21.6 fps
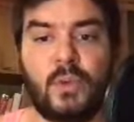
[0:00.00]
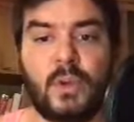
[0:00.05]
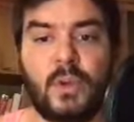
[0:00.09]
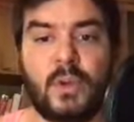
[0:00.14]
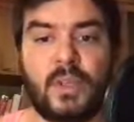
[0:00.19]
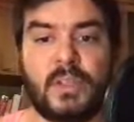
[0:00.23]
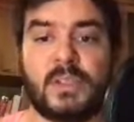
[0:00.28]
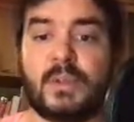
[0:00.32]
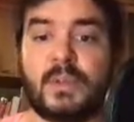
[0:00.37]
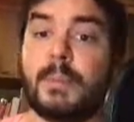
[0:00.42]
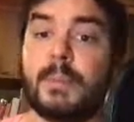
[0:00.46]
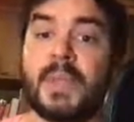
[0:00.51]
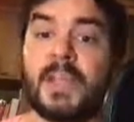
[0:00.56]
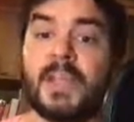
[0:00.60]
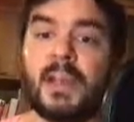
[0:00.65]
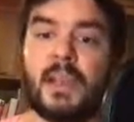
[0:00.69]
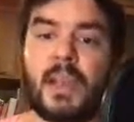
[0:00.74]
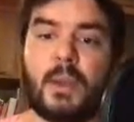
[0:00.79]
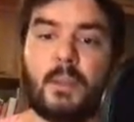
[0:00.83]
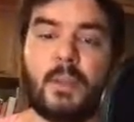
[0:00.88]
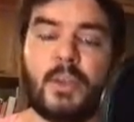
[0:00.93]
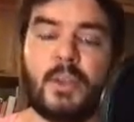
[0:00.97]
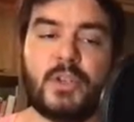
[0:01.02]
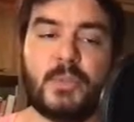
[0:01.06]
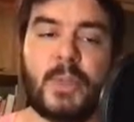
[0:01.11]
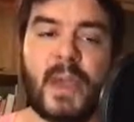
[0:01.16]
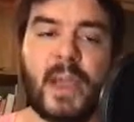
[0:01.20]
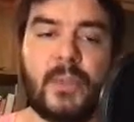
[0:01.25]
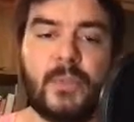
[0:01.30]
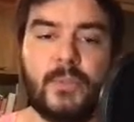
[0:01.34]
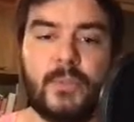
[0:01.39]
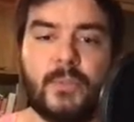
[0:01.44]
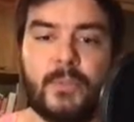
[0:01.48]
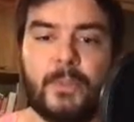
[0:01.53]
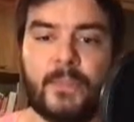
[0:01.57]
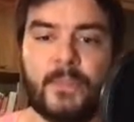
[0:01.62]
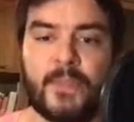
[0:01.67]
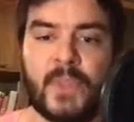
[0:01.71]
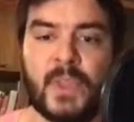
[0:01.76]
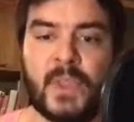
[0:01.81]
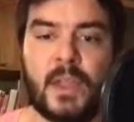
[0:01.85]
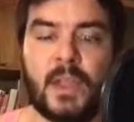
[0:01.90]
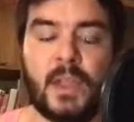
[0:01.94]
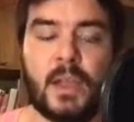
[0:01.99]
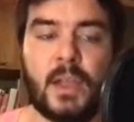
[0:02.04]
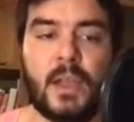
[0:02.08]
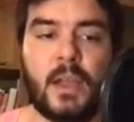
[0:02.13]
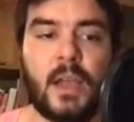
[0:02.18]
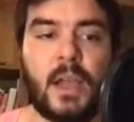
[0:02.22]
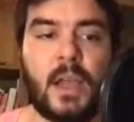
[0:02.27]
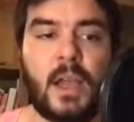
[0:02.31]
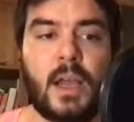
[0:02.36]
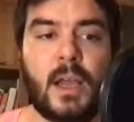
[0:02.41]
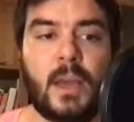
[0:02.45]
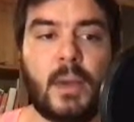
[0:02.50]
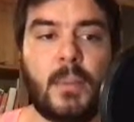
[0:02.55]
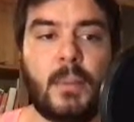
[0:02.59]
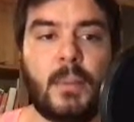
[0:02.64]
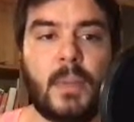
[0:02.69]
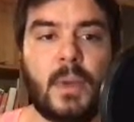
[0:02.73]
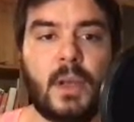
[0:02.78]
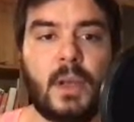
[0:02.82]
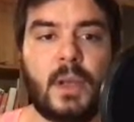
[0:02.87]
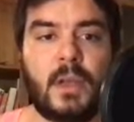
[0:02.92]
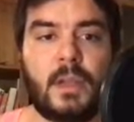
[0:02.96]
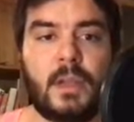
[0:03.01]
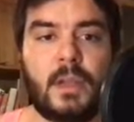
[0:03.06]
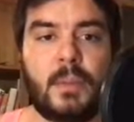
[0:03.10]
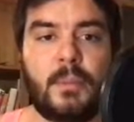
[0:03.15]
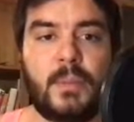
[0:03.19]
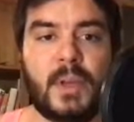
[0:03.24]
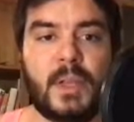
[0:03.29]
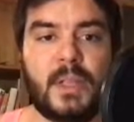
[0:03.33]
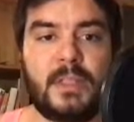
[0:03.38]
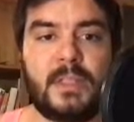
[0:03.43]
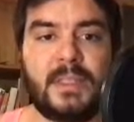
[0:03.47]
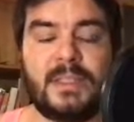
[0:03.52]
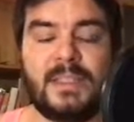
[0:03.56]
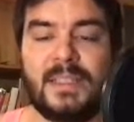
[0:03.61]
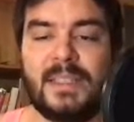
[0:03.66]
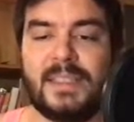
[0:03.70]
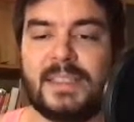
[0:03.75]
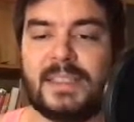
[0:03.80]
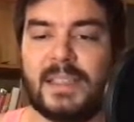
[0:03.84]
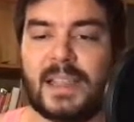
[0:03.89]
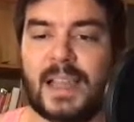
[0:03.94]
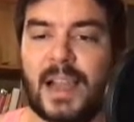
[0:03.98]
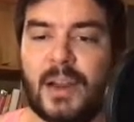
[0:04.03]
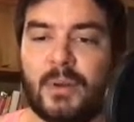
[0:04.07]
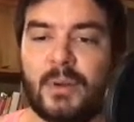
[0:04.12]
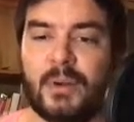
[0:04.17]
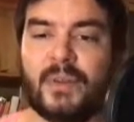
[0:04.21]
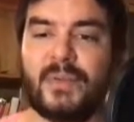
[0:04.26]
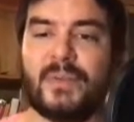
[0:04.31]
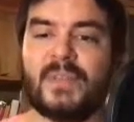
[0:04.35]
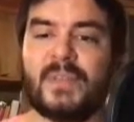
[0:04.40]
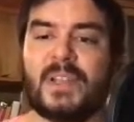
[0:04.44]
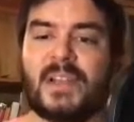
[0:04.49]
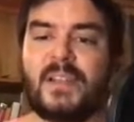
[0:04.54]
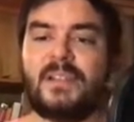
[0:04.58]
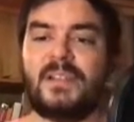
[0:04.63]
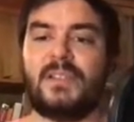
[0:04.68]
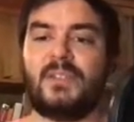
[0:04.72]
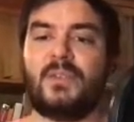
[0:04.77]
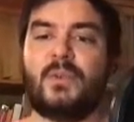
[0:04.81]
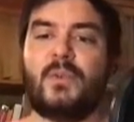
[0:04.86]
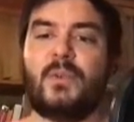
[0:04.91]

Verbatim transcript: the scripting language Python. Um, but these algorithms are so